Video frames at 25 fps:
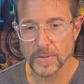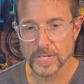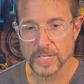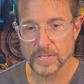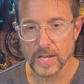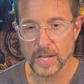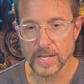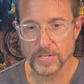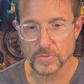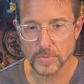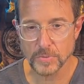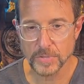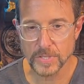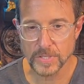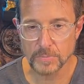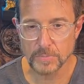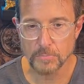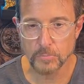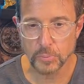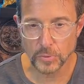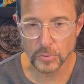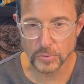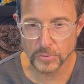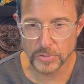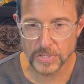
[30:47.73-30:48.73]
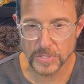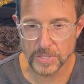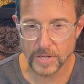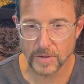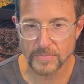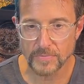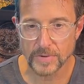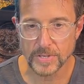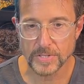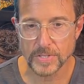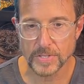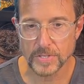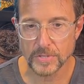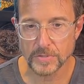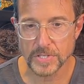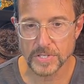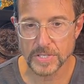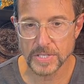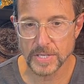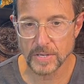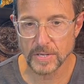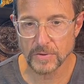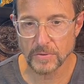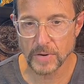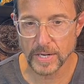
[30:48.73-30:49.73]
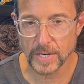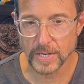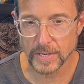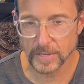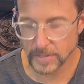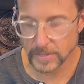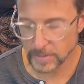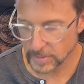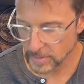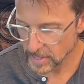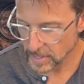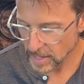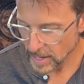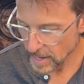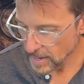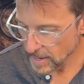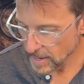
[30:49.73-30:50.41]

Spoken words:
That's what this blue stuff is that you're seeing right here.